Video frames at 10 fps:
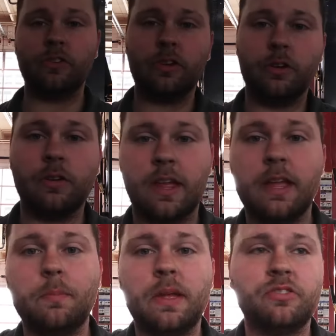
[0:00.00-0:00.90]
in here in an
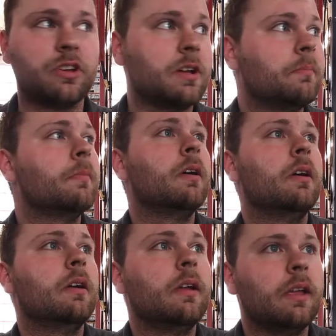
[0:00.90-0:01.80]
8-bay shop,
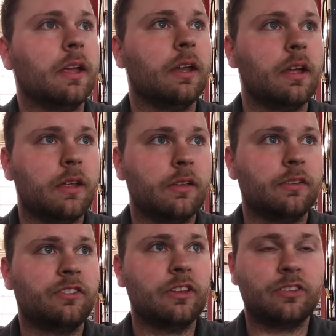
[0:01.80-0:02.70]
and
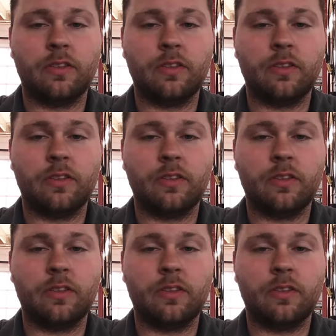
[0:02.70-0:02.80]
6